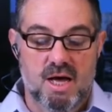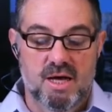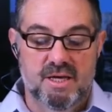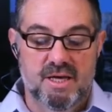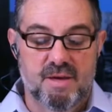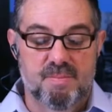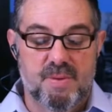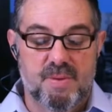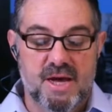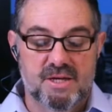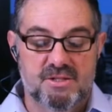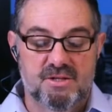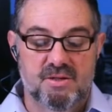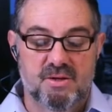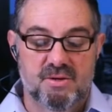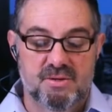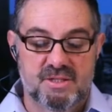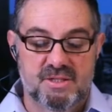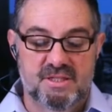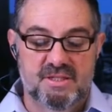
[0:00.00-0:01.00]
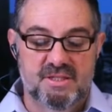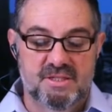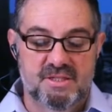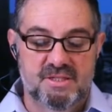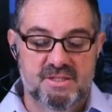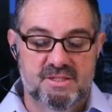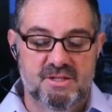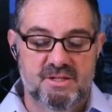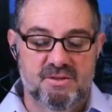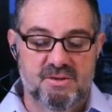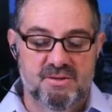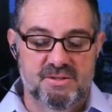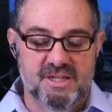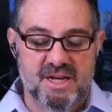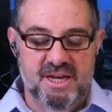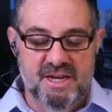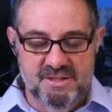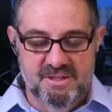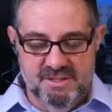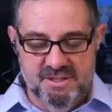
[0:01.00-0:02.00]
get back to their
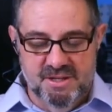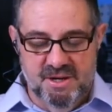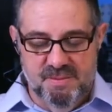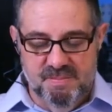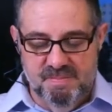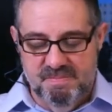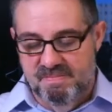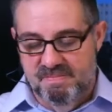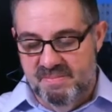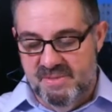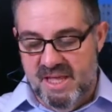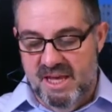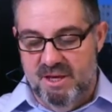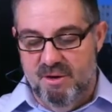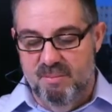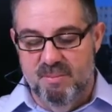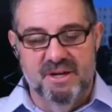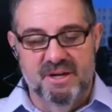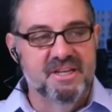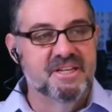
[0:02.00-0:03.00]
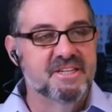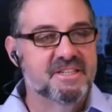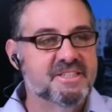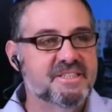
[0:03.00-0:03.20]
day. So thank you, buddy.